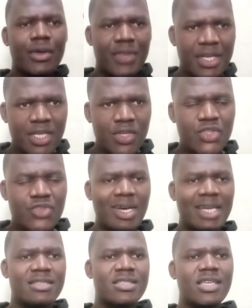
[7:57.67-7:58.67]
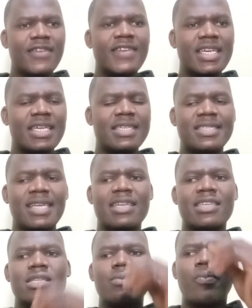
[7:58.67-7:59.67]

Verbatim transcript: The news you are receiving is that the